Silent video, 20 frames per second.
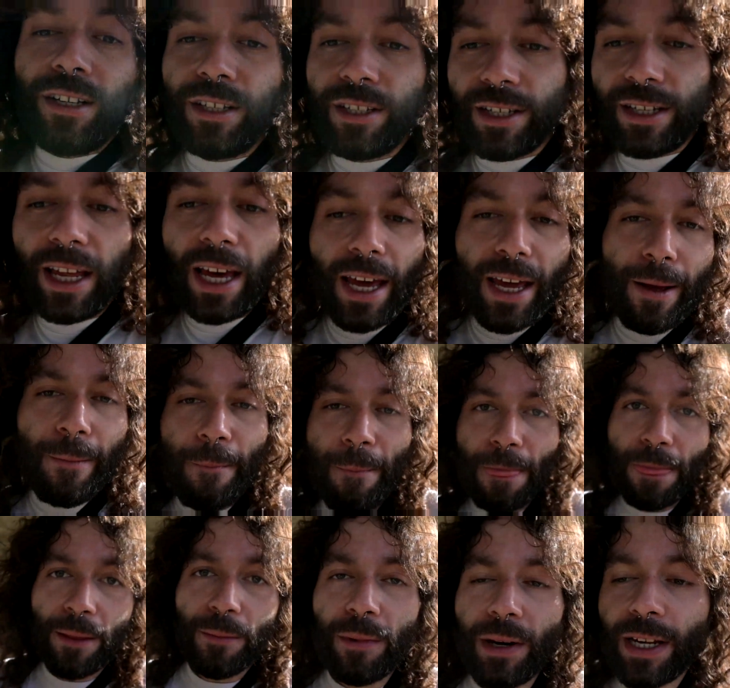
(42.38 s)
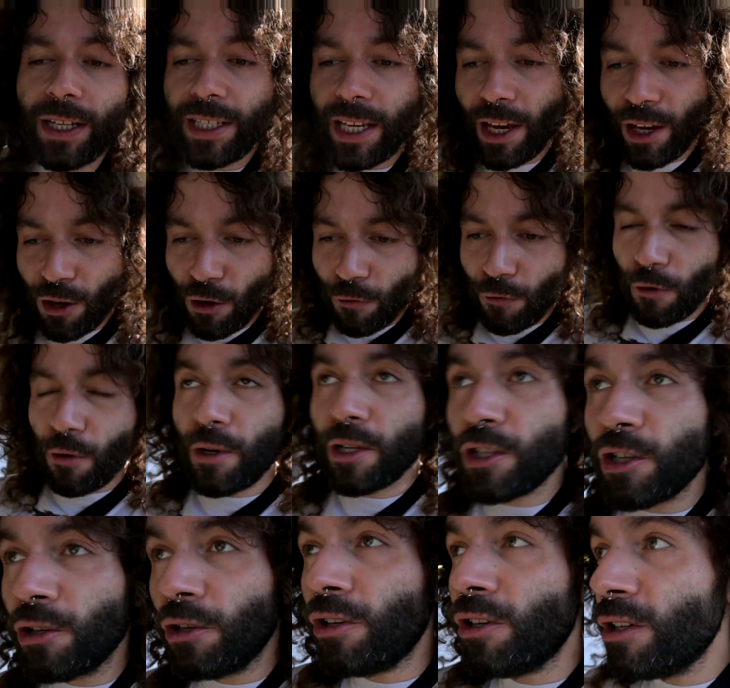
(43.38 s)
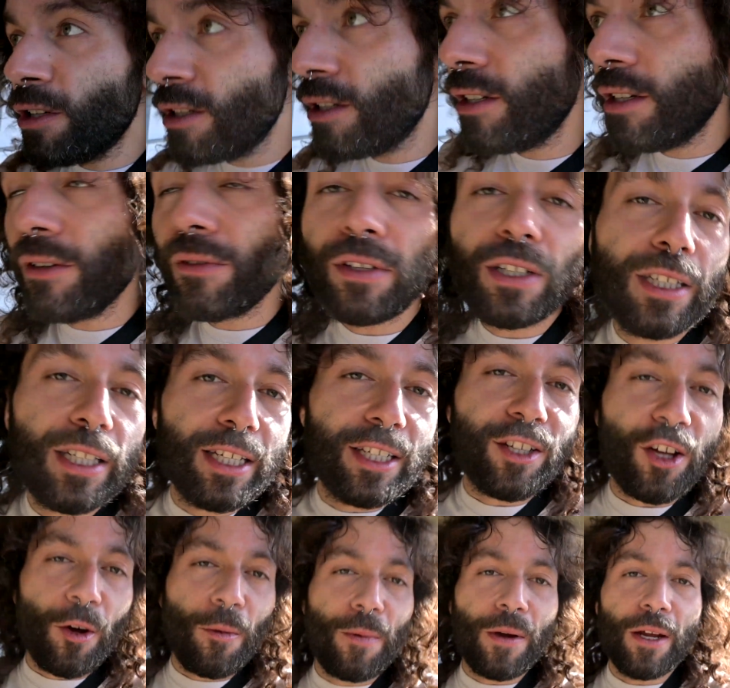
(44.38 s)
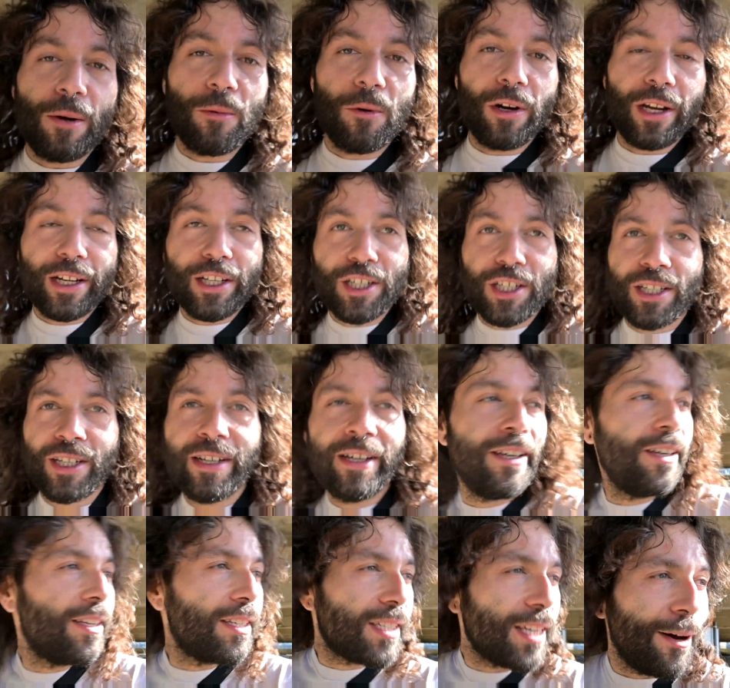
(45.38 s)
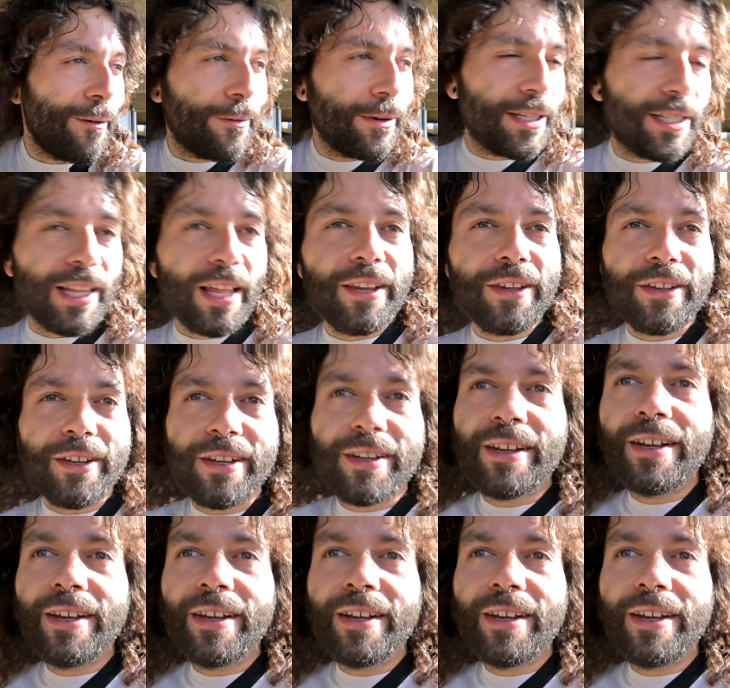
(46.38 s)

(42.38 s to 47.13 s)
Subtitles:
Today, I'm going to take you through a tour of this dystopian Woolwich in southeast London.